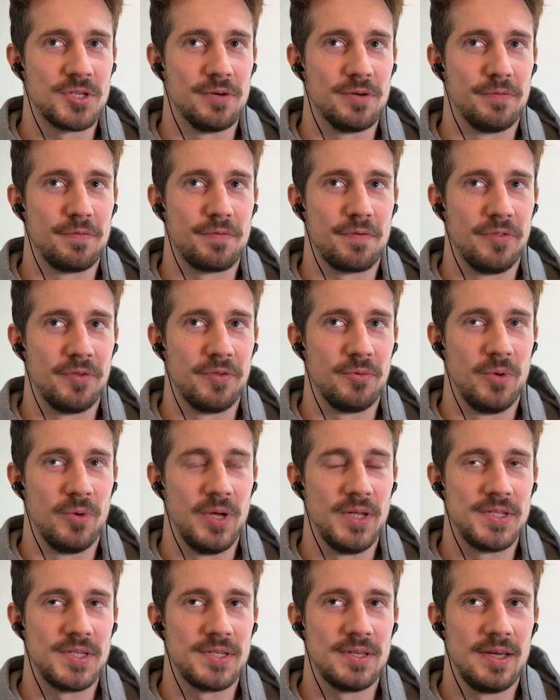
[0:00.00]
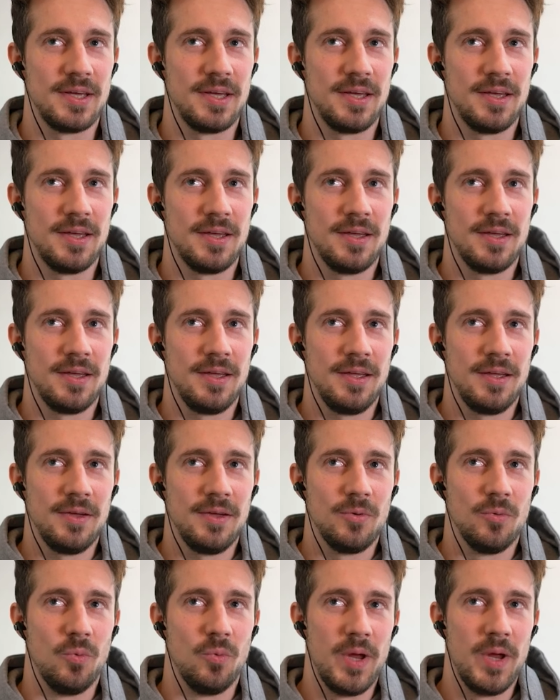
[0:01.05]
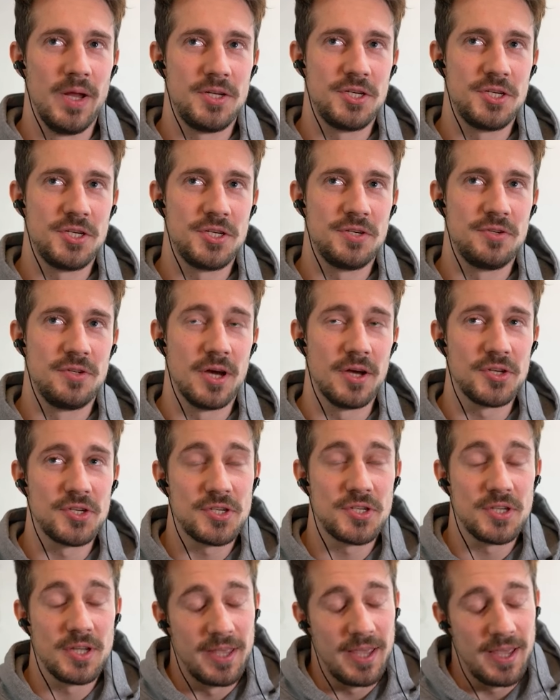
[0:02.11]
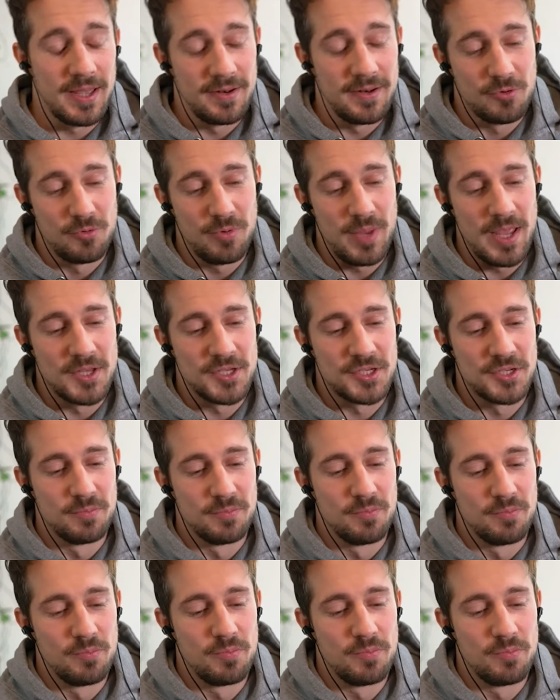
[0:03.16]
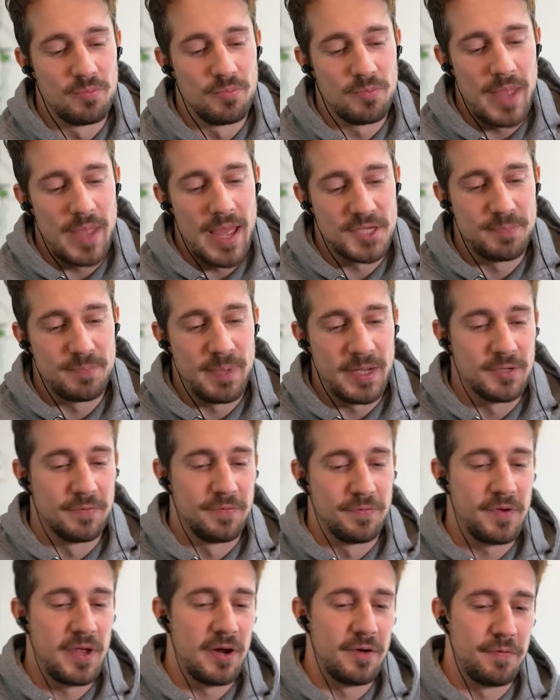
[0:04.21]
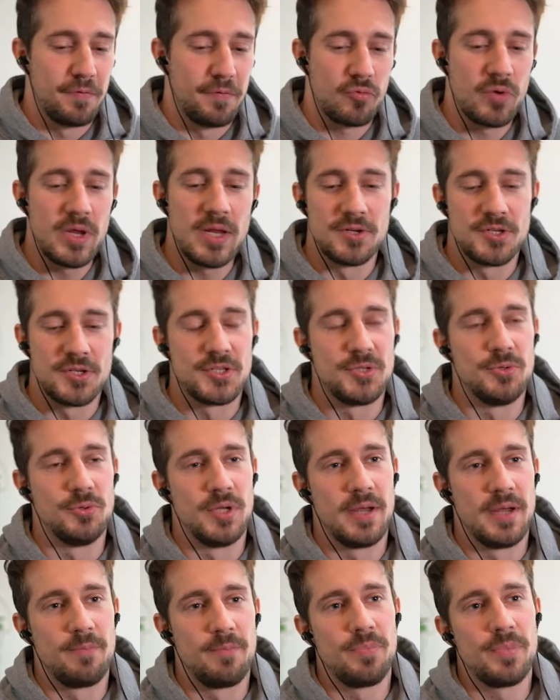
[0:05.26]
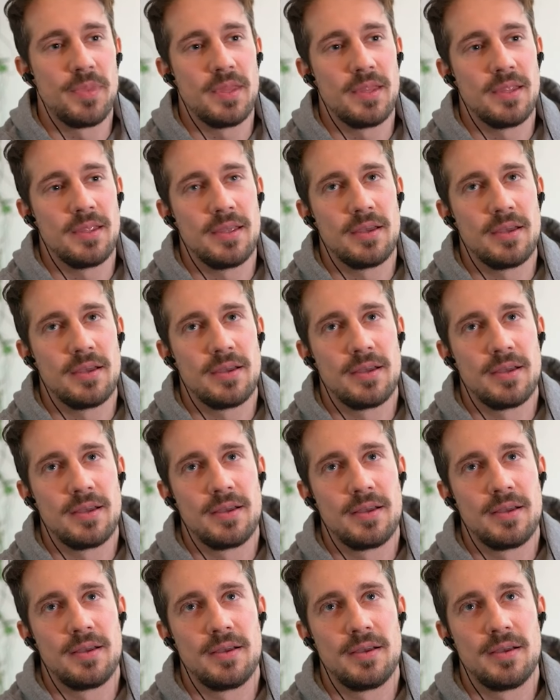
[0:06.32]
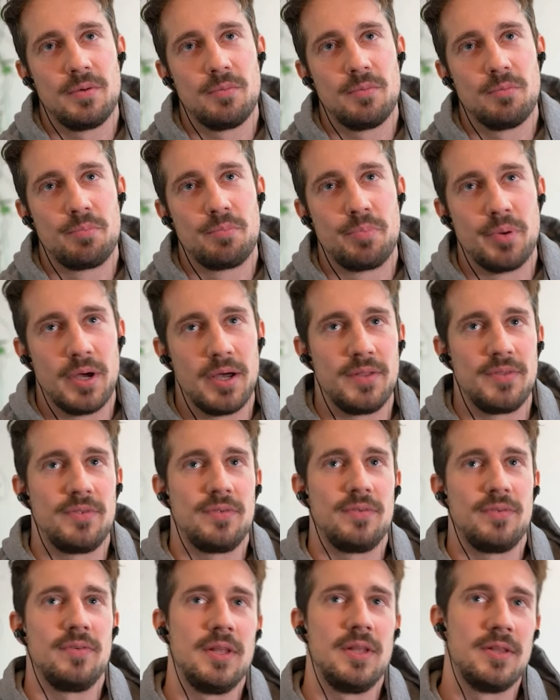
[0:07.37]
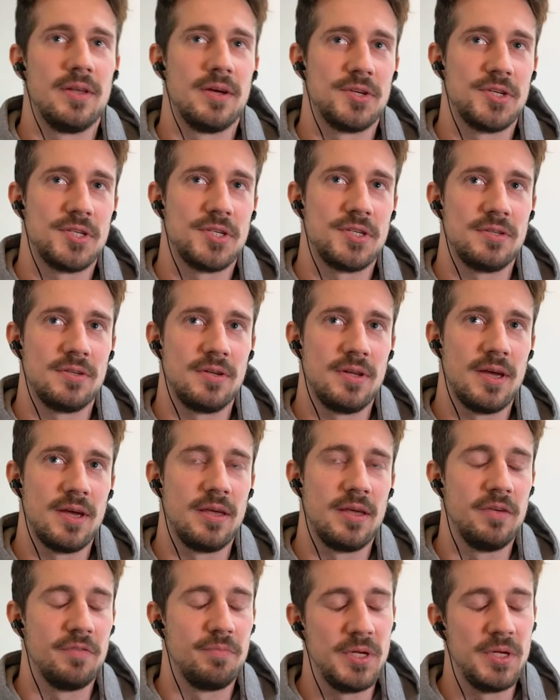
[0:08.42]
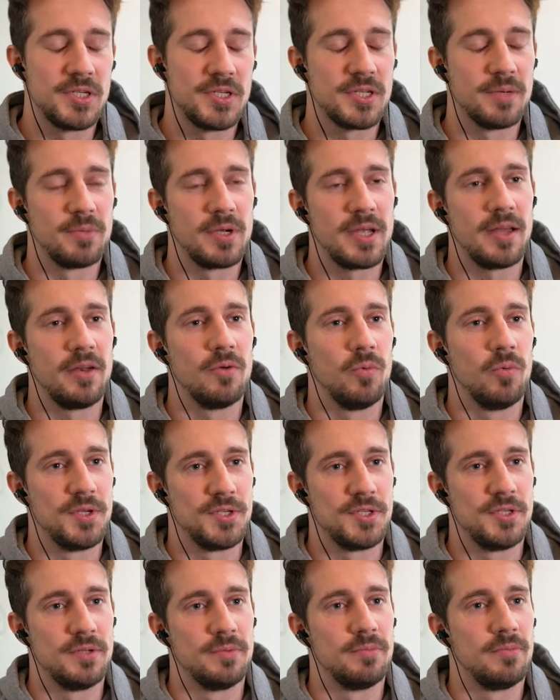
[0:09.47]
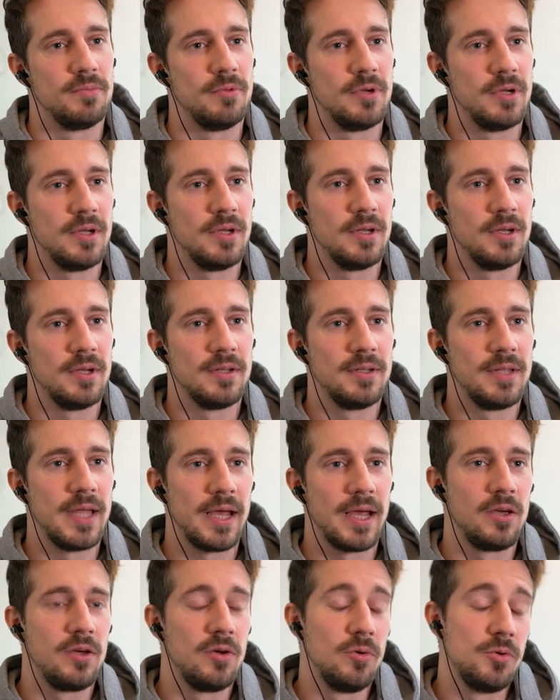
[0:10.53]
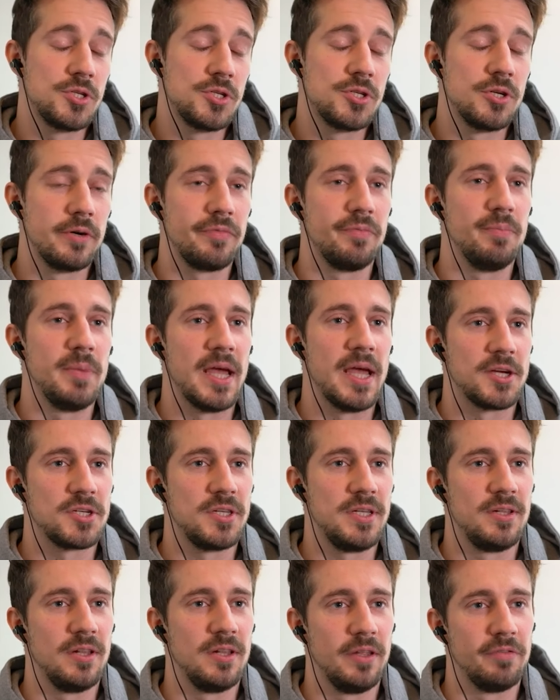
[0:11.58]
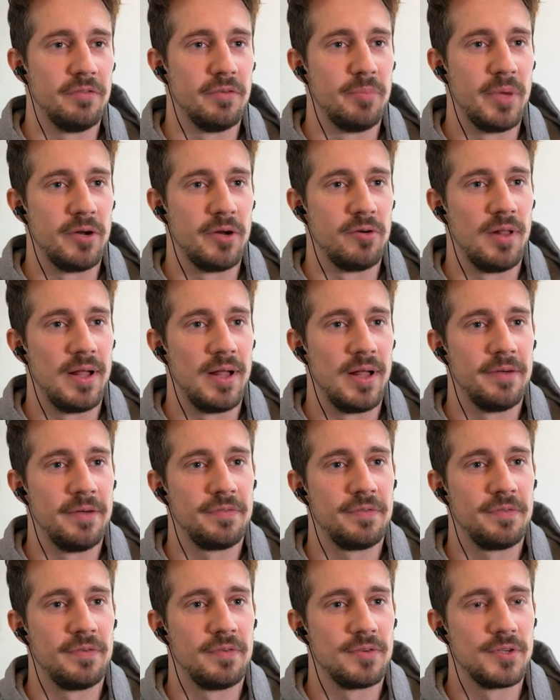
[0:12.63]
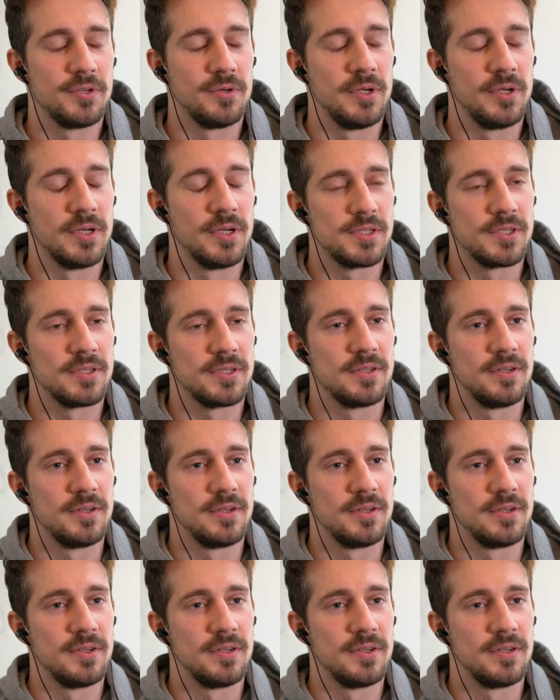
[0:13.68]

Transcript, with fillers: confronted with, which does again create some aspects of carefreeness to them. But it does, yeah, give me some kind of wisdom that could serve me actually to live a better life. So, yes.